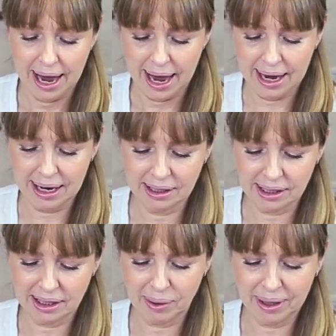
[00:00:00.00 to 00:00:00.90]

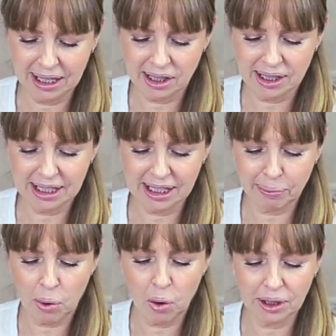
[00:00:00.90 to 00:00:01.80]
And so I think it's
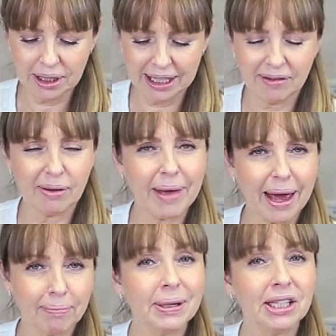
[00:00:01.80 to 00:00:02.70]
important to give them
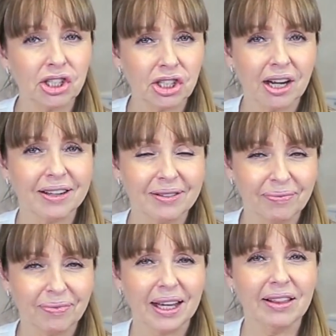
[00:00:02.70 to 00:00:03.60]
that picture
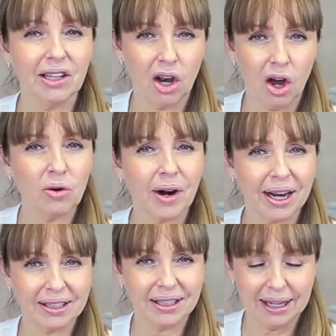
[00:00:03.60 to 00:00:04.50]
in the long
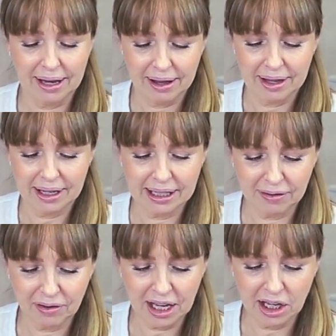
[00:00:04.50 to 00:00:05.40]
run, that
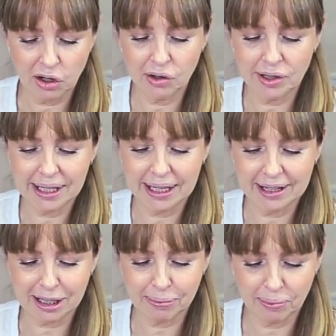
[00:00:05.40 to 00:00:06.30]
if they're using
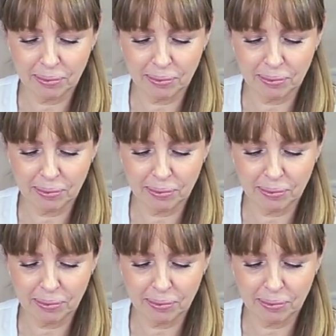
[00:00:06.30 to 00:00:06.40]
this